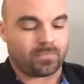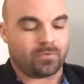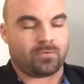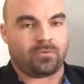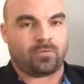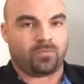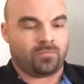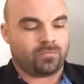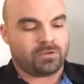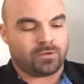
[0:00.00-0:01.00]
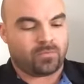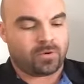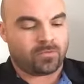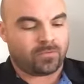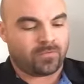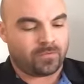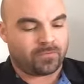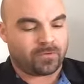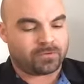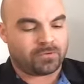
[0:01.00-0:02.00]
or what we're voting
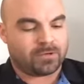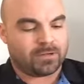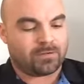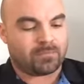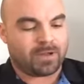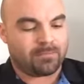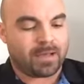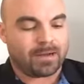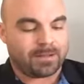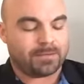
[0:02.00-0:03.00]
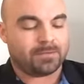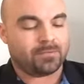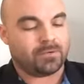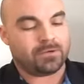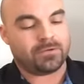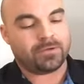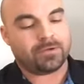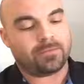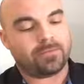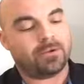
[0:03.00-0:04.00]
for. So you click on My Ballot. We'll go
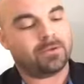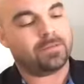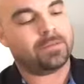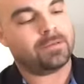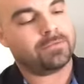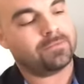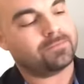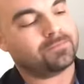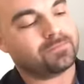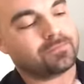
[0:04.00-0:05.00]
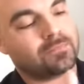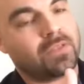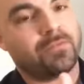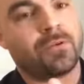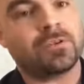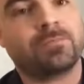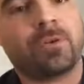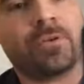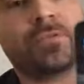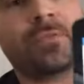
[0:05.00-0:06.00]
here and look at this. The first part is the